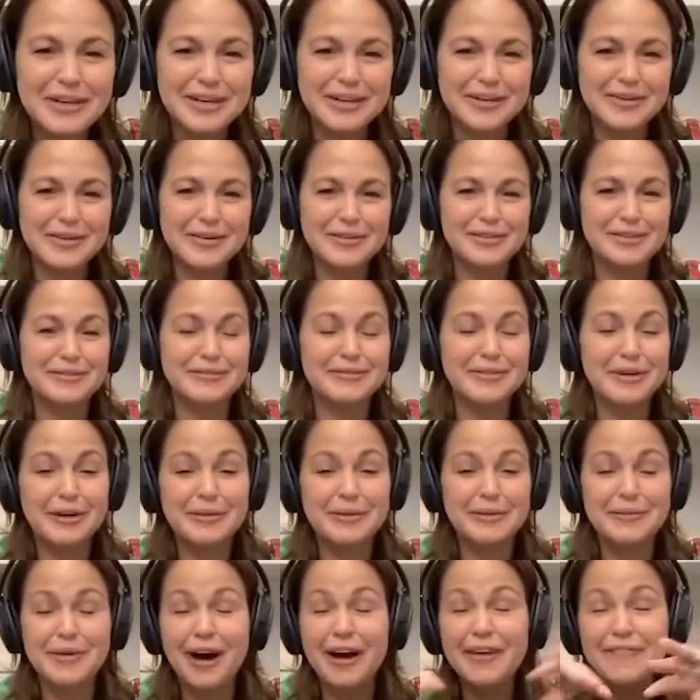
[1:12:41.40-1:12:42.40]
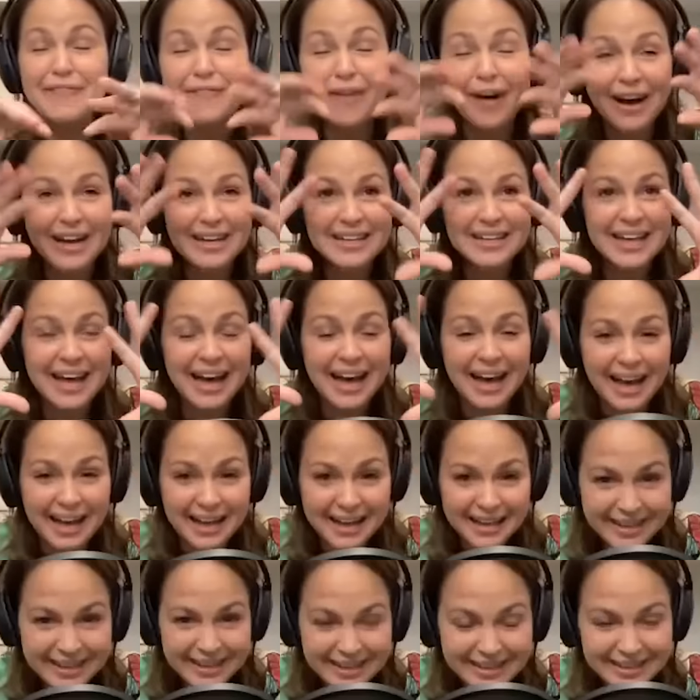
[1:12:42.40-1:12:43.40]
shooting across the room. I find
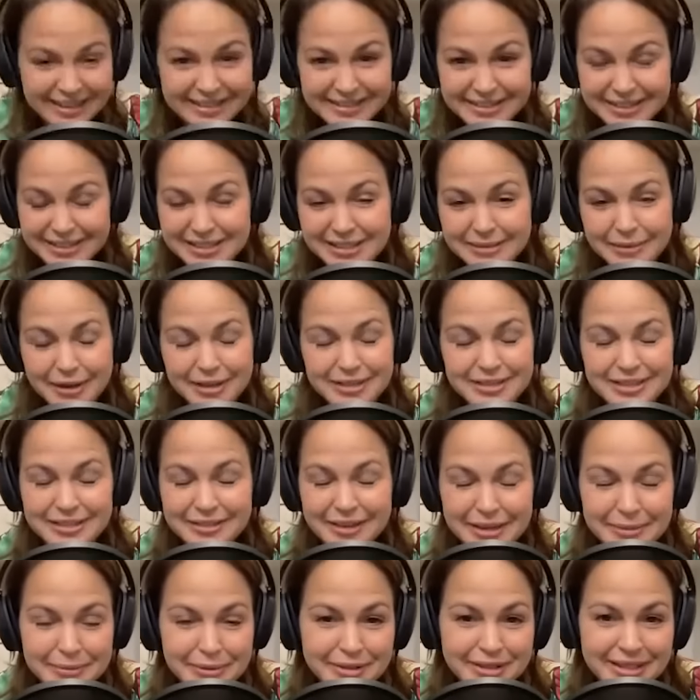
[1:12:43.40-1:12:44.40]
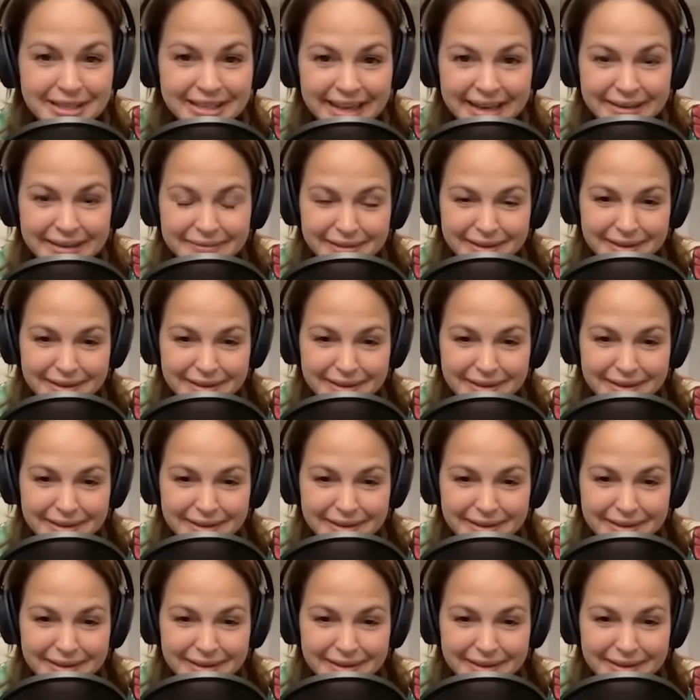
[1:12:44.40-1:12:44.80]
that just the most incredible oh, thing